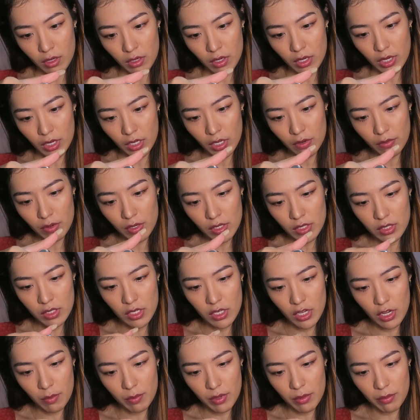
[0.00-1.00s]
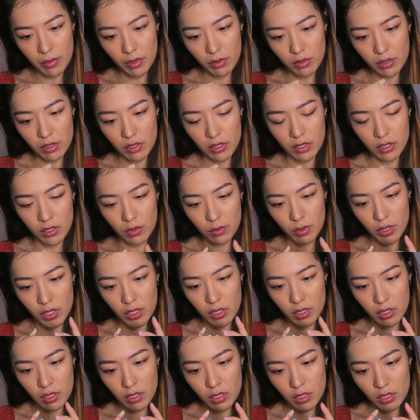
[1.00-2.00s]
I can't really see how many mils is this one.
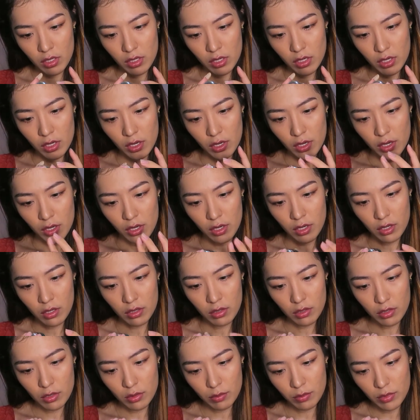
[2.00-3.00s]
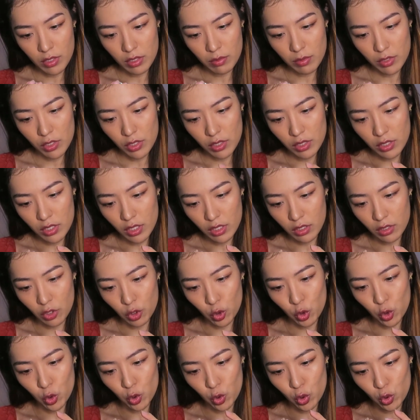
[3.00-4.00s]
Let me just take a
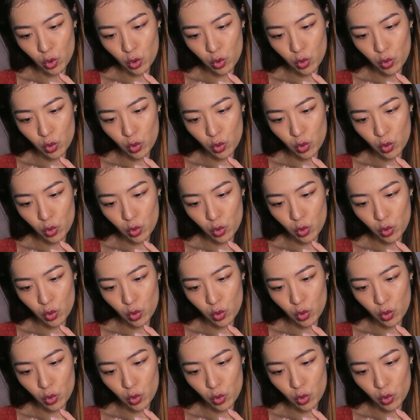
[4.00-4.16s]
look.